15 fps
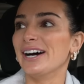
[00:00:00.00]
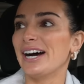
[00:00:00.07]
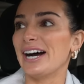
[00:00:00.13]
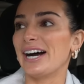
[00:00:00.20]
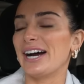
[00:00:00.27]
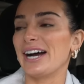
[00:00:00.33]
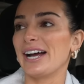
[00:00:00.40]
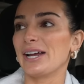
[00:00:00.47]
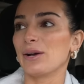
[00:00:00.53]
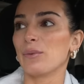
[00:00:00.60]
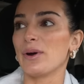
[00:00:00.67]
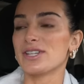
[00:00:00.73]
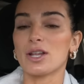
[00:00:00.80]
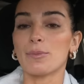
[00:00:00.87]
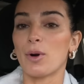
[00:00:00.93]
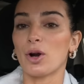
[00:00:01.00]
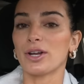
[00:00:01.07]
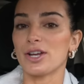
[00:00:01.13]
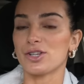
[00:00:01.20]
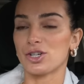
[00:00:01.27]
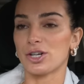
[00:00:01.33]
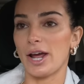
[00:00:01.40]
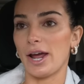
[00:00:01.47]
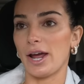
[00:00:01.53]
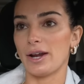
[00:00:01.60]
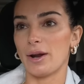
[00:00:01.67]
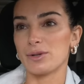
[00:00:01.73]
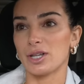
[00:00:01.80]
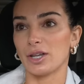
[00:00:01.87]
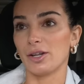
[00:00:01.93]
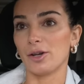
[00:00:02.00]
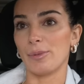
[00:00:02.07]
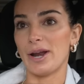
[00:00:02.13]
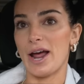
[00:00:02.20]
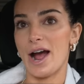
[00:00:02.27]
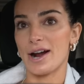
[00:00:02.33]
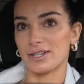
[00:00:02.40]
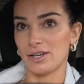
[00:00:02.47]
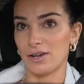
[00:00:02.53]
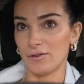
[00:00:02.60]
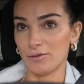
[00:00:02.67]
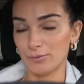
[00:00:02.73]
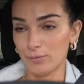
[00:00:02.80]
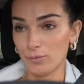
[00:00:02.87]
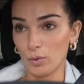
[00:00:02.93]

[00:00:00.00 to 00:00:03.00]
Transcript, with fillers: I went to the park yesterday and I was a little bit active.